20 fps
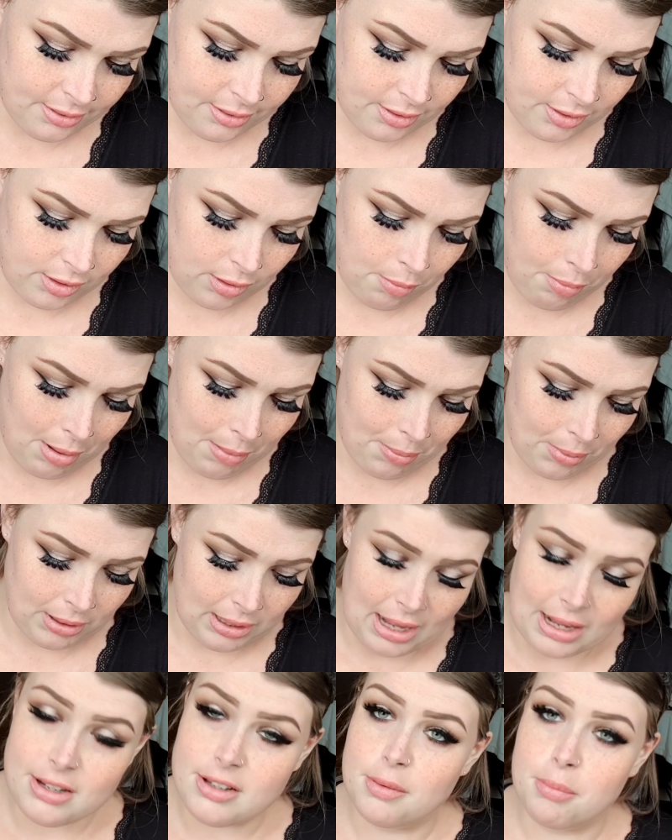Some people
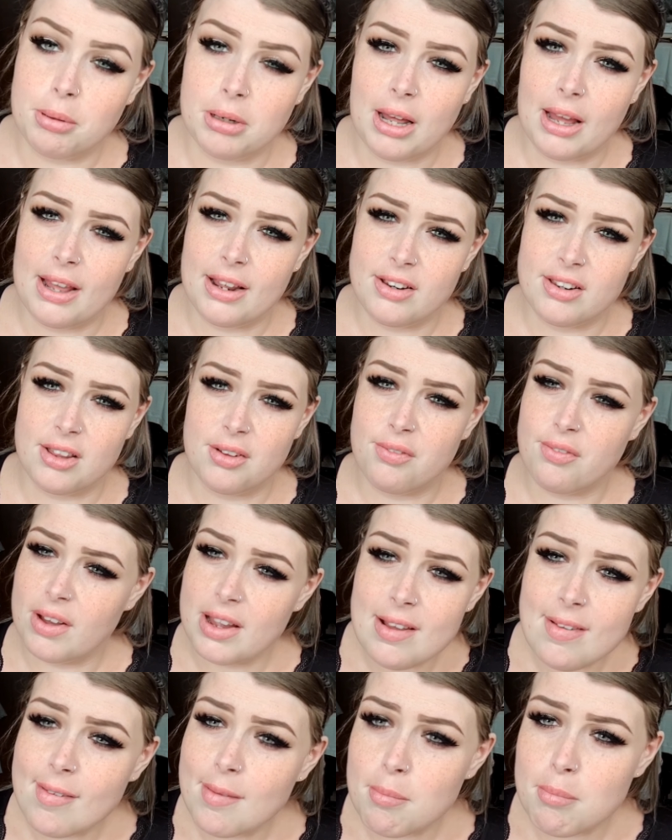like to apply it to the
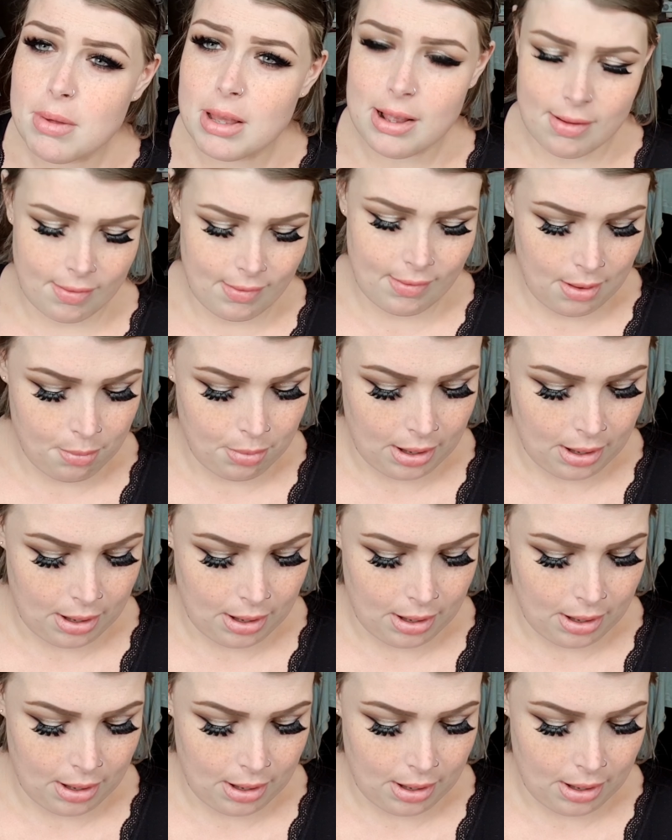face and mix it,